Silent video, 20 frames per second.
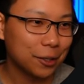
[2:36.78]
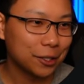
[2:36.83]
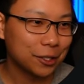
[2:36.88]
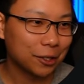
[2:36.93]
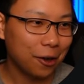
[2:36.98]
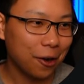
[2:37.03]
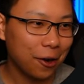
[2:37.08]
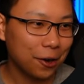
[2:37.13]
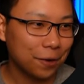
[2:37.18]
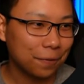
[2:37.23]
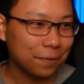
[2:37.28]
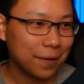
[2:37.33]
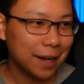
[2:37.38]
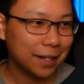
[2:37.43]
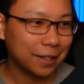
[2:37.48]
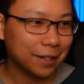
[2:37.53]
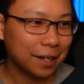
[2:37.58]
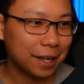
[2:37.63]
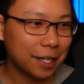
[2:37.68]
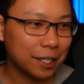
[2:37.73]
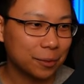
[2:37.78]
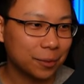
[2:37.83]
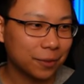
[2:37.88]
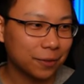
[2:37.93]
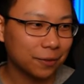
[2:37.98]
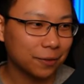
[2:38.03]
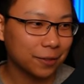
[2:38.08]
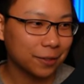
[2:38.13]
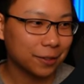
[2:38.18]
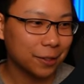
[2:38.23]
your artifact
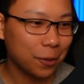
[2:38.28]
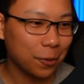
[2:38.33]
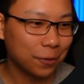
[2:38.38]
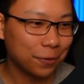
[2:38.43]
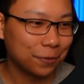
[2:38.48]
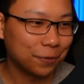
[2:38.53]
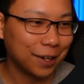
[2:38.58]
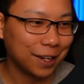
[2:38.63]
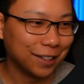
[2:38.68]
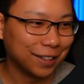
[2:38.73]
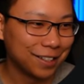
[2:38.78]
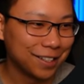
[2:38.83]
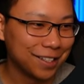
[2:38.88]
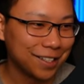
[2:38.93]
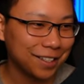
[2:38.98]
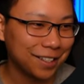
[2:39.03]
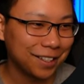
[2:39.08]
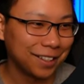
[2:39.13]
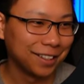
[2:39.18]
enhancement going, fellas?